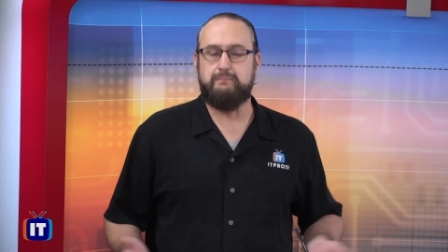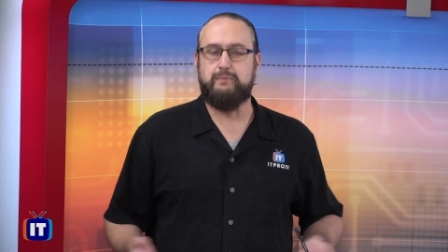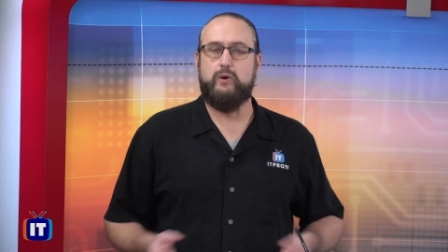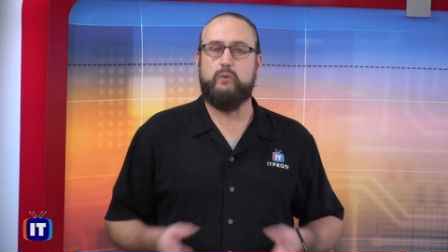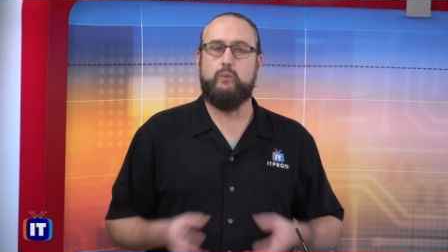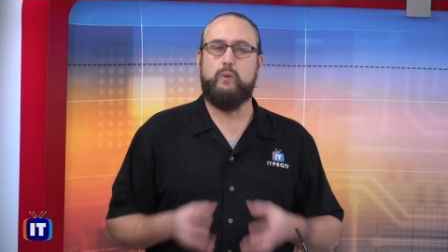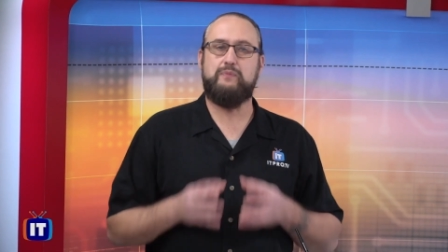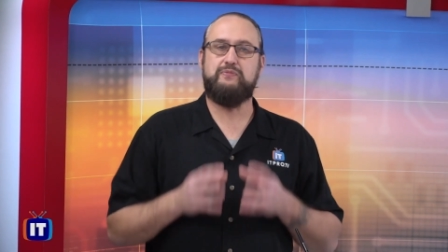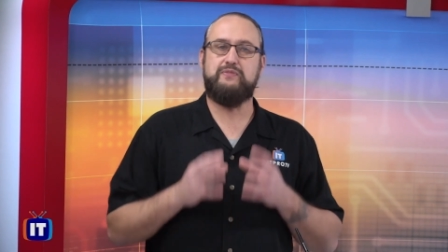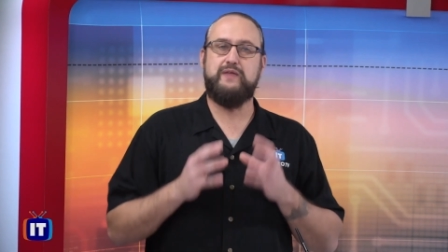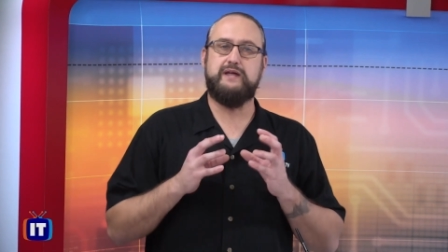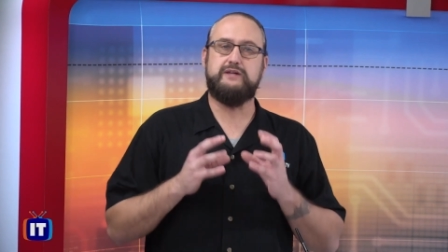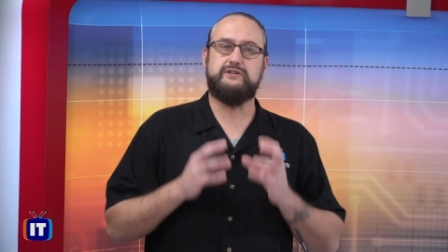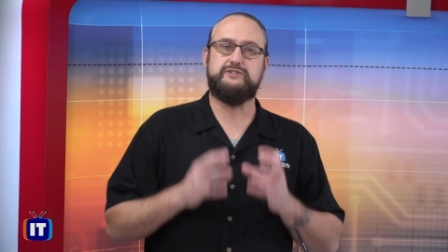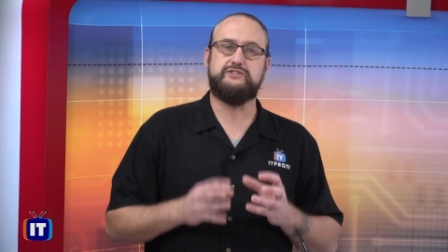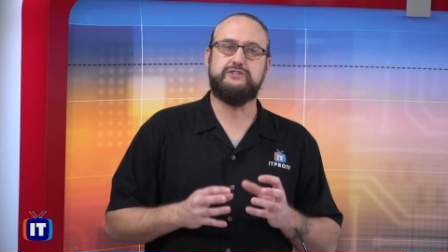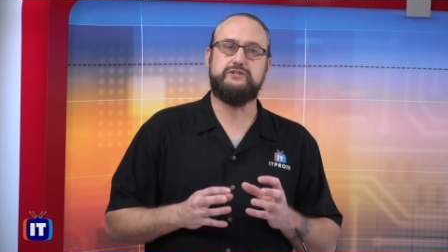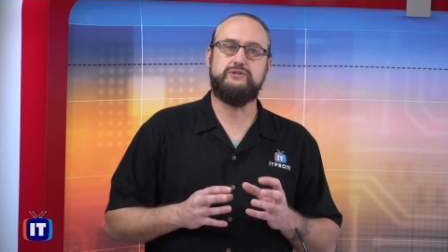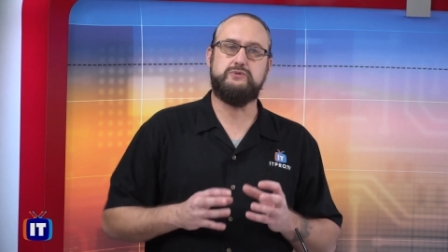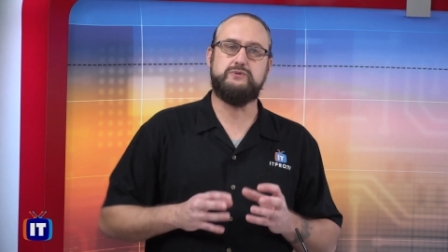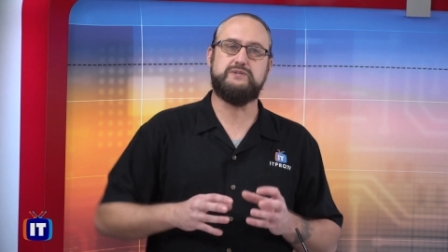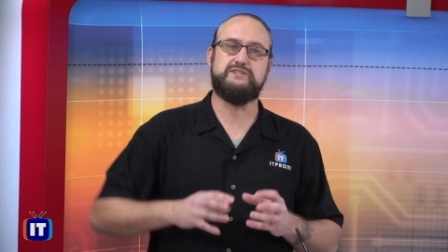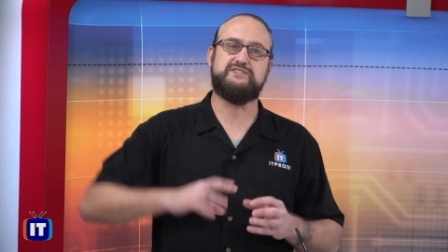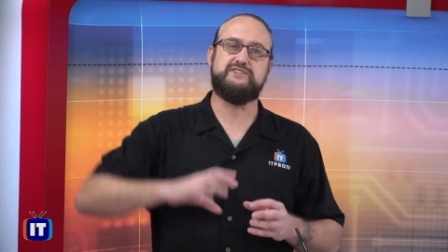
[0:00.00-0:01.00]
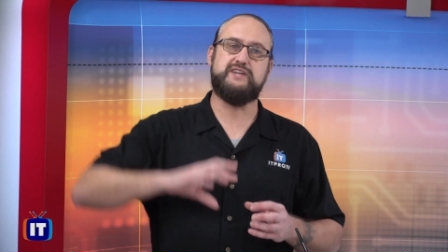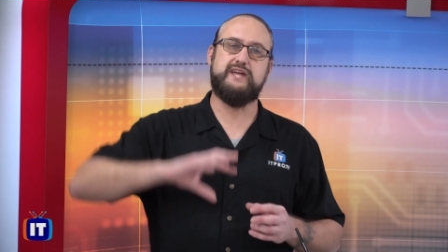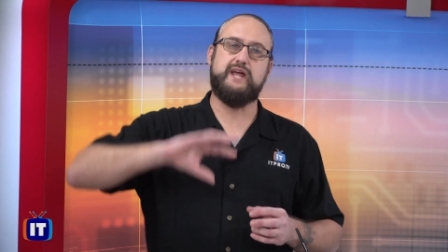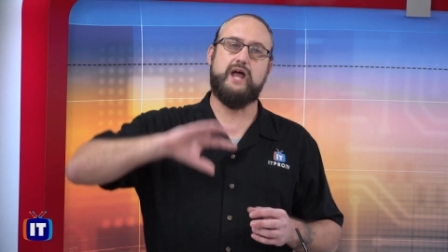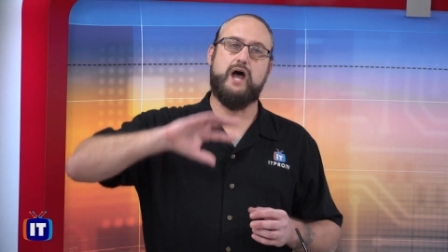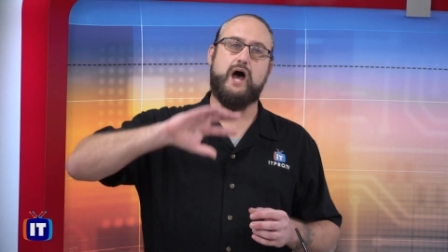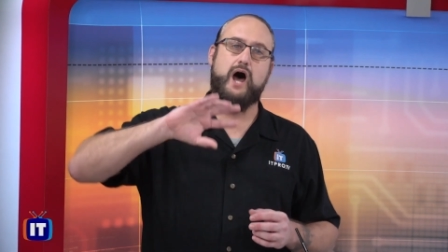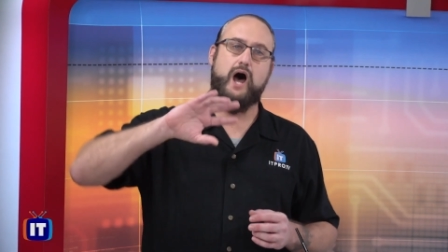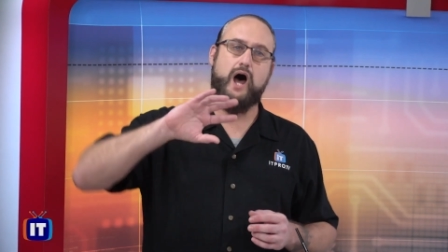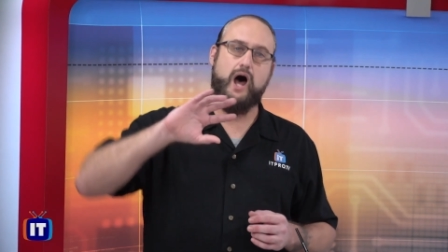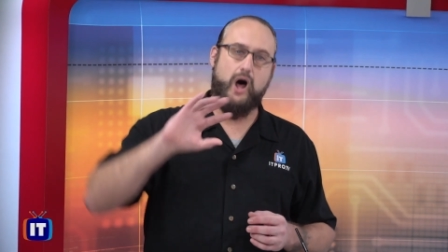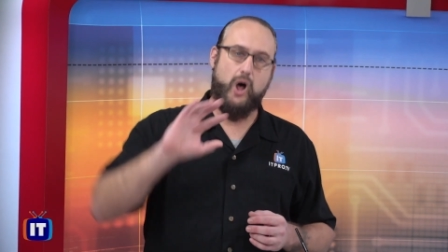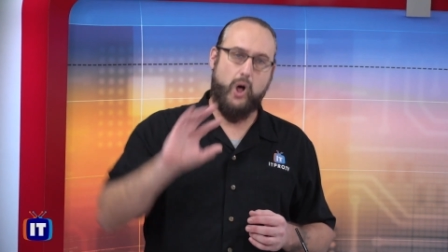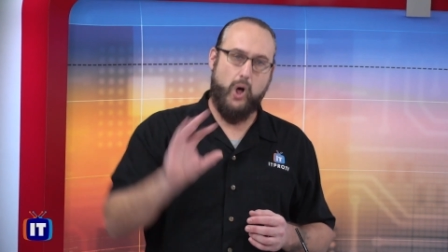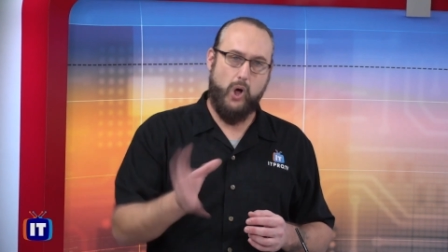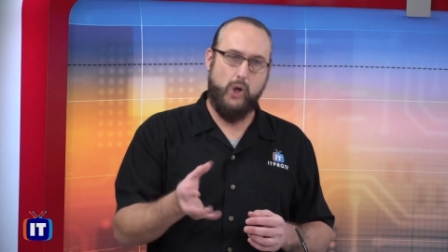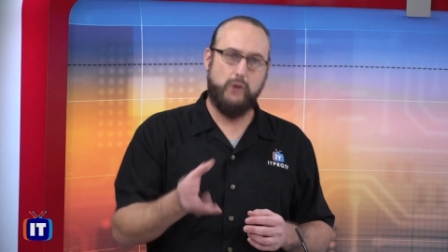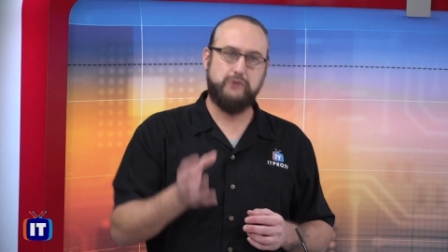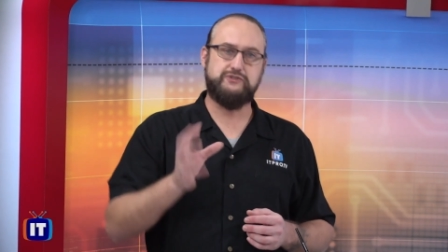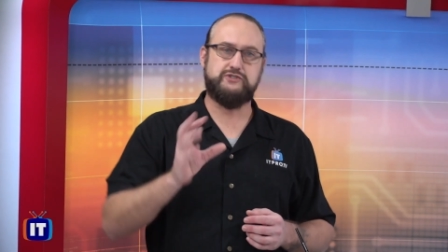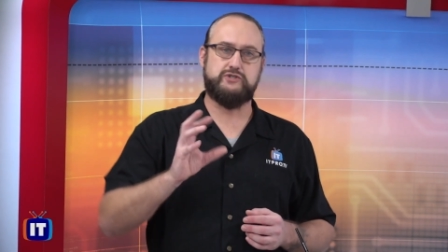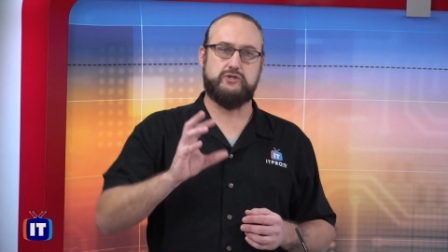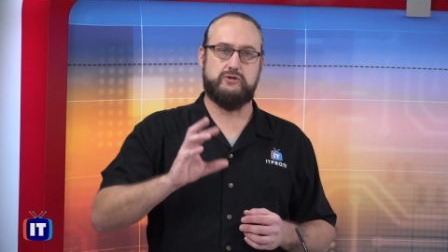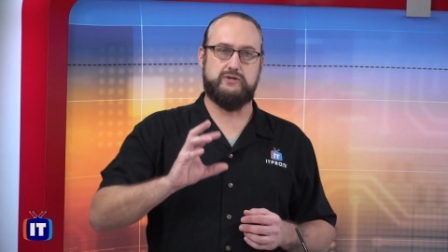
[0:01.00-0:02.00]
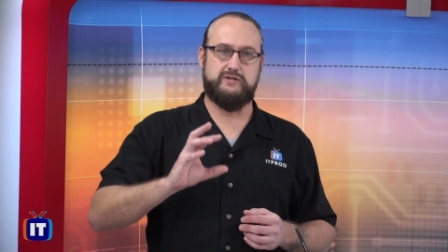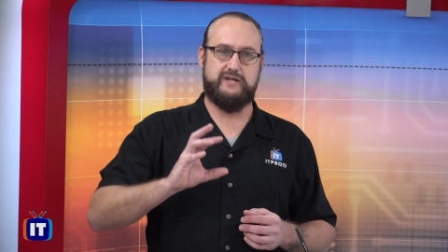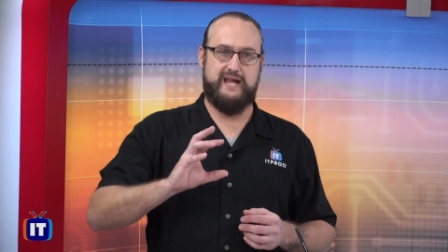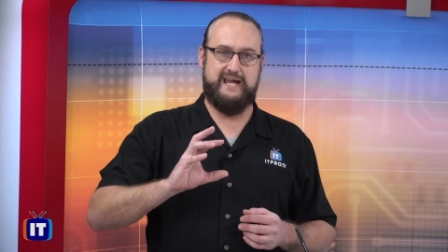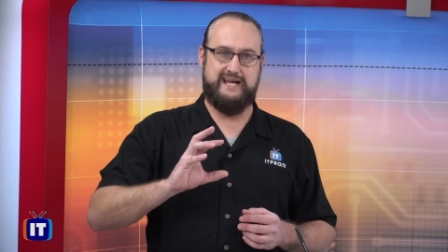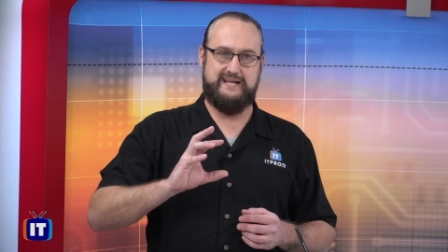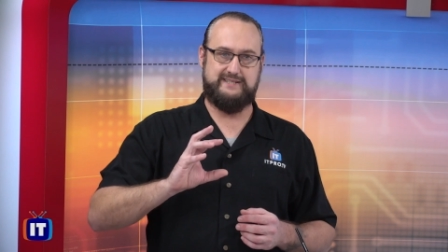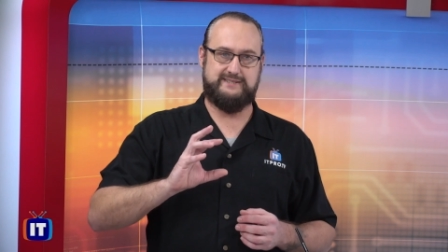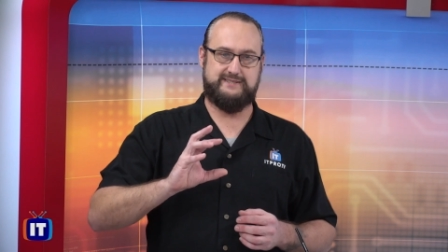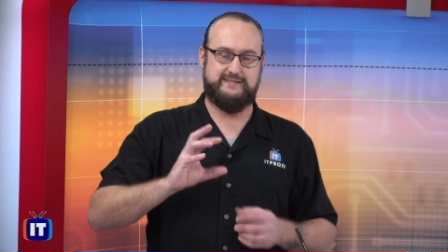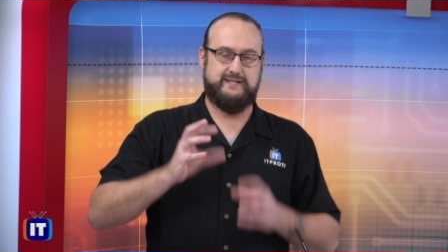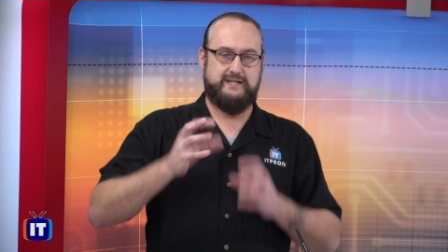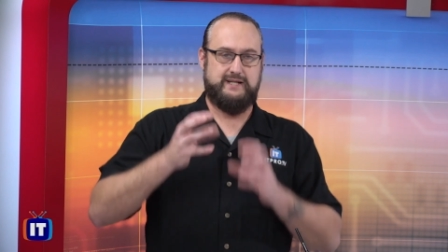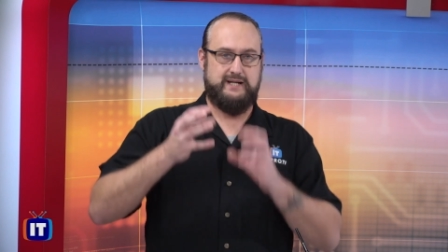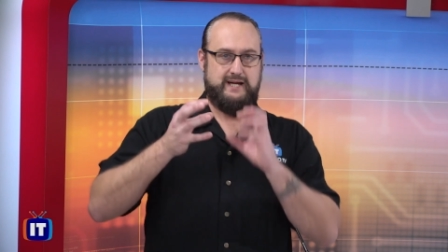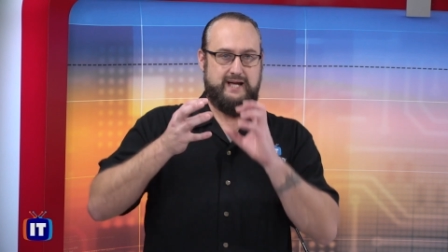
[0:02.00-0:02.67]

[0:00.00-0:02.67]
But what they do is they alternate